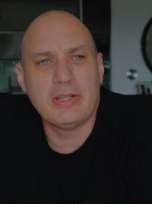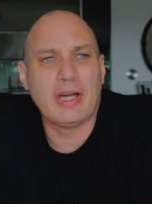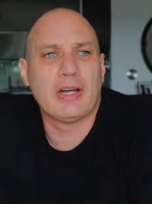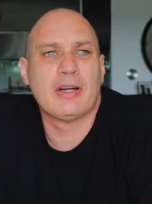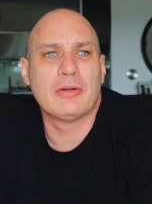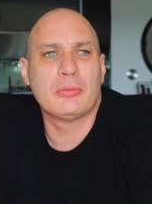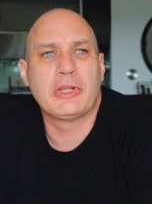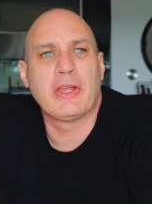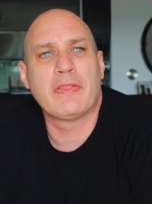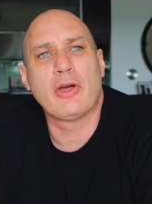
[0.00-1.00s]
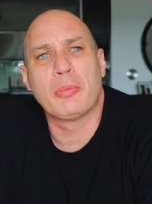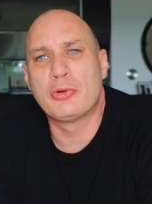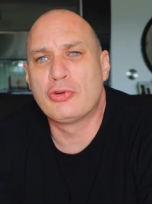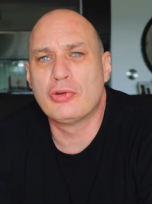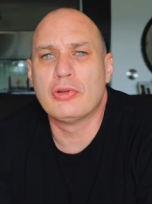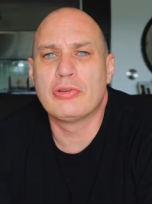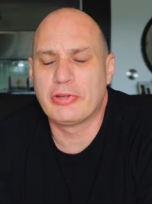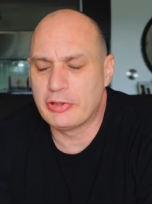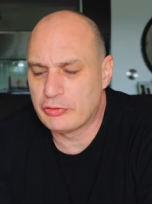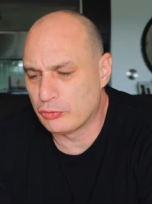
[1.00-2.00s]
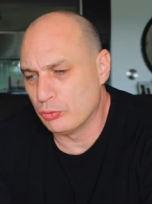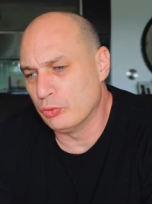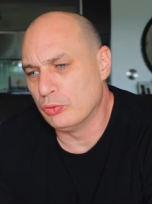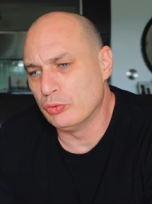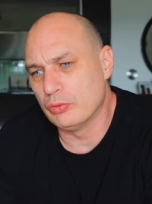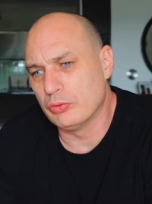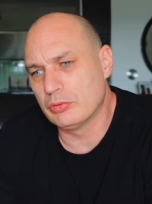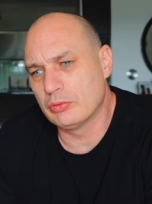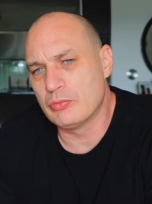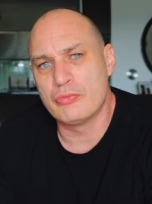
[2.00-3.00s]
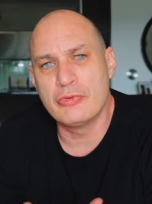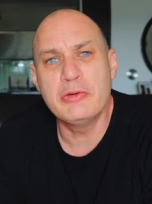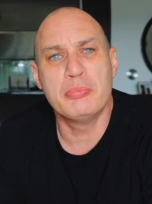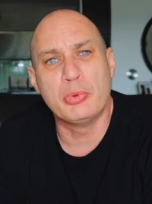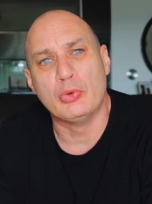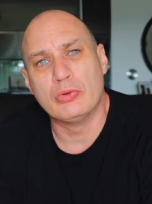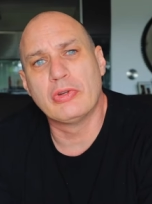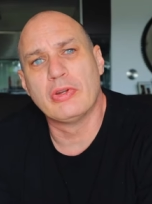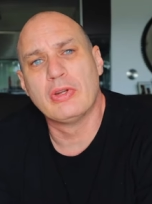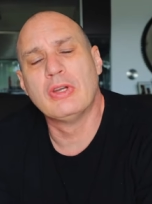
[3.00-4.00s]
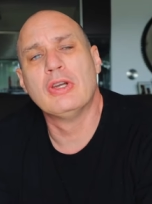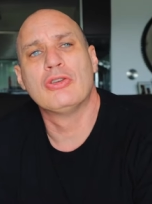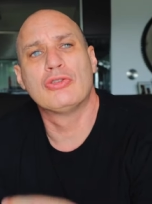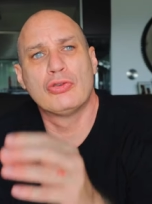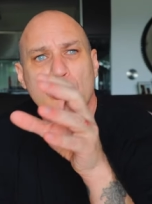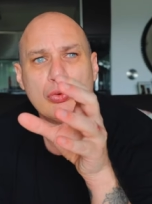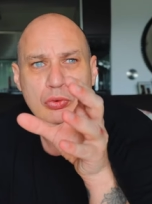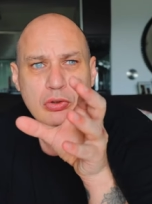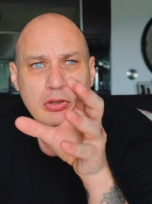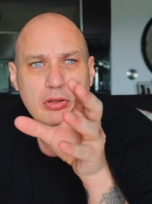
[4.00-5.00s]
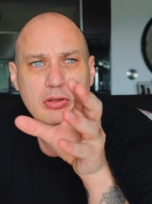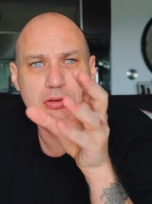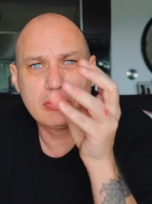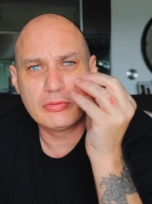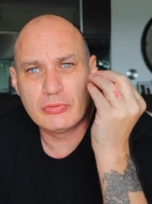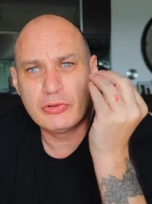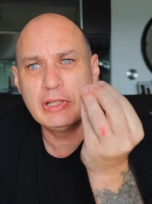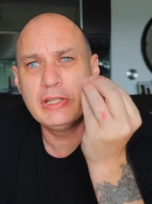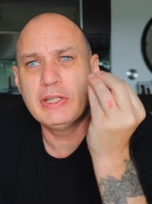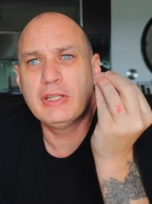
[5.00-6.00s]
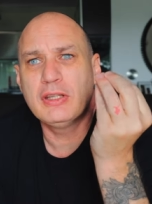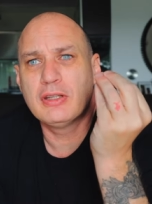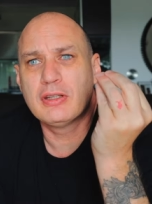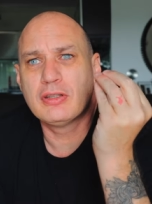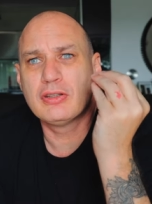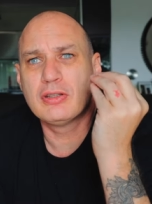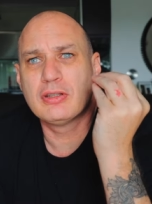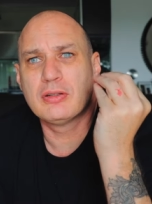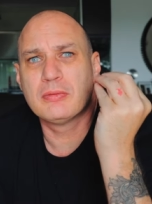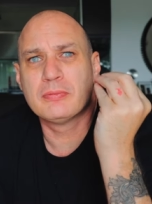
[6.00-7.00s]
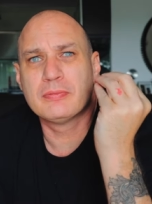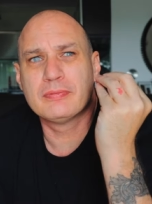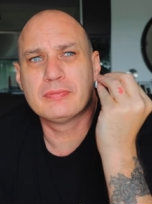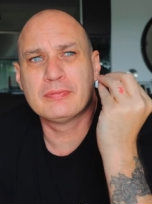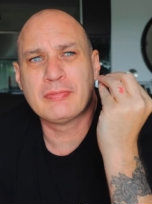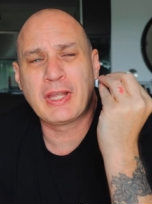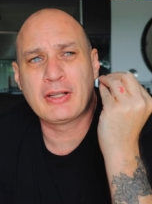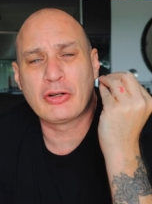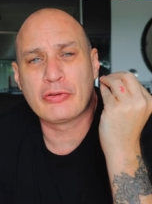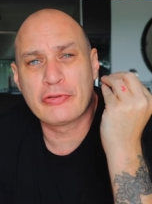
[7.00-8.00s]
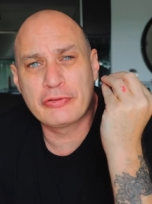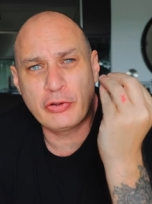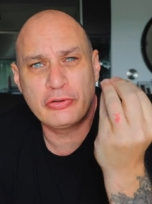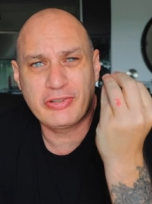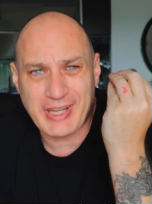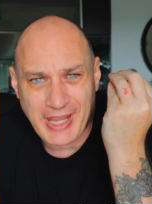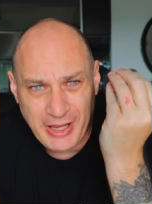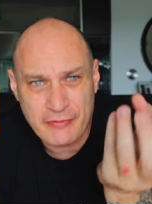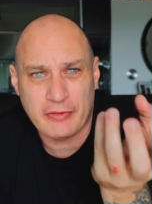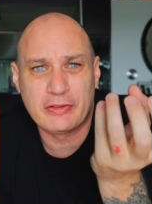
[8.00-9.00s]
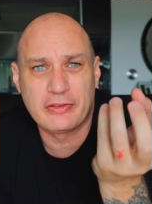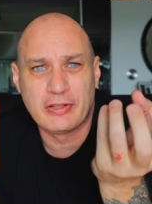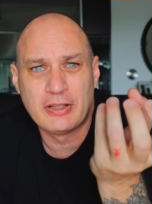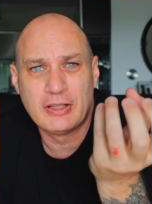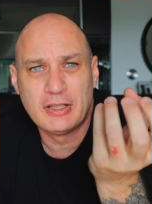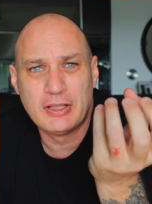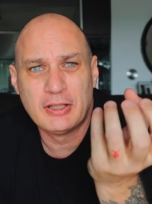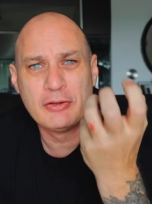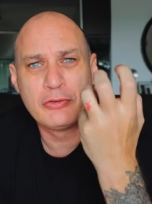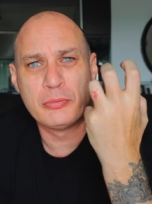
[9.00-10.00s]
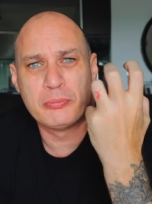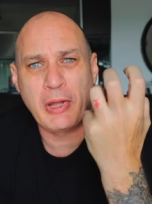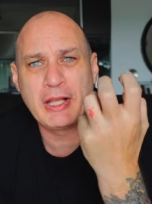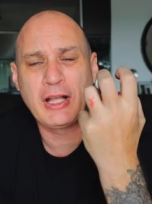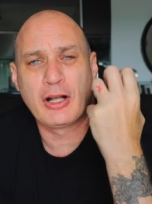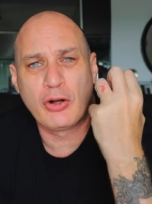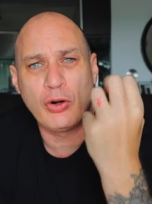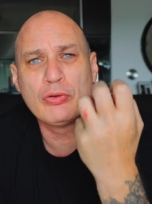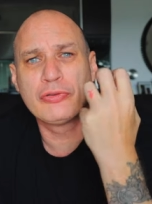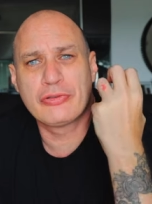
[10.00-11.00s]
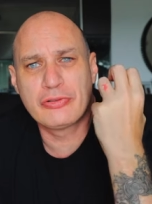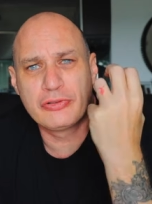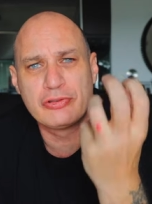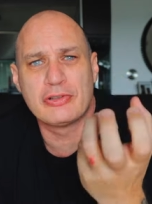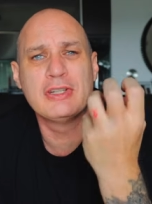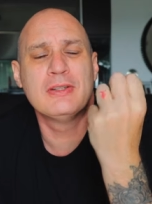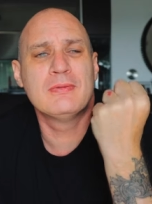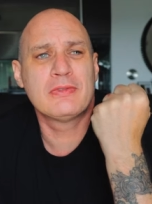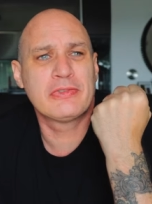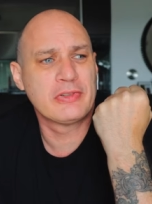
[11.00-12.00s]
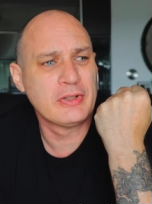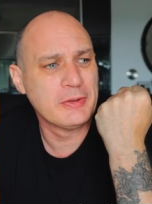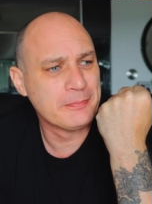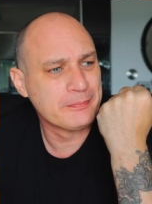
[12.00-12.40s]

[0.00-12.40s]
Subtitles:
year, we get the opportunity to reboot, to really make a concerted effort to make our goals, dreams,